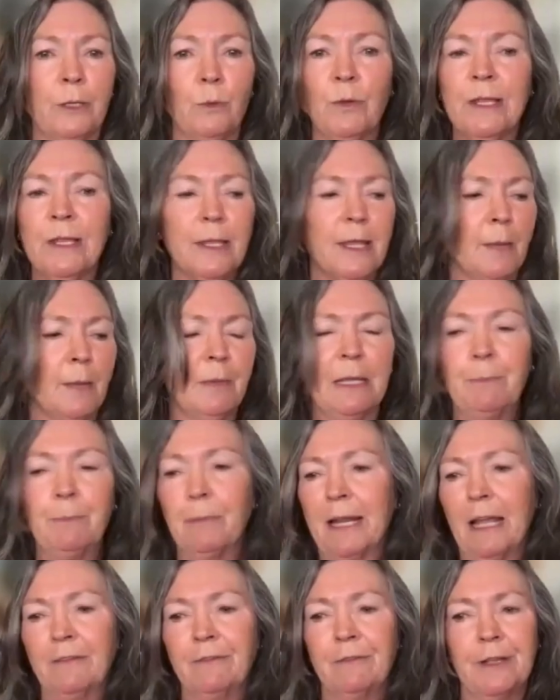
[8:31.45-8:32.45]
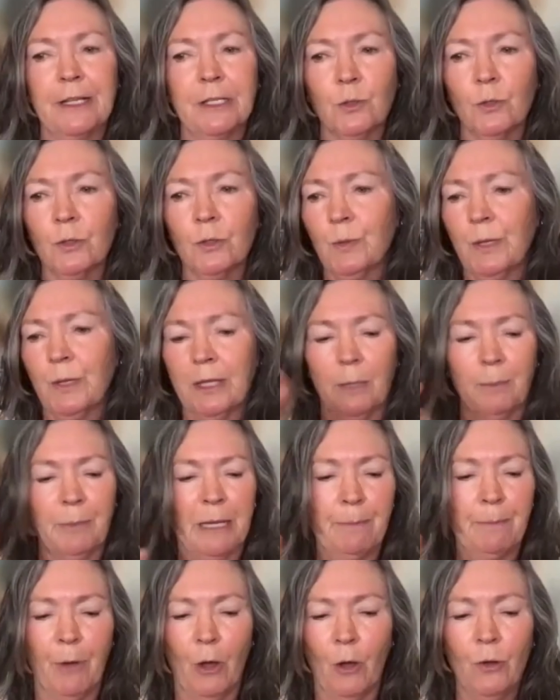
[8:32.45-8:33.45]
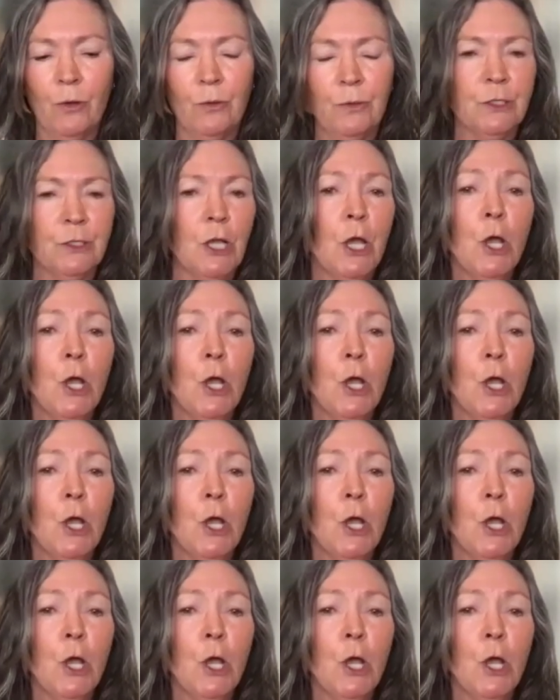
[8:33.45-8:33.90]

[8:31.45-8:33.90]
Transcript: whether that be blood vessels, whether it be bones,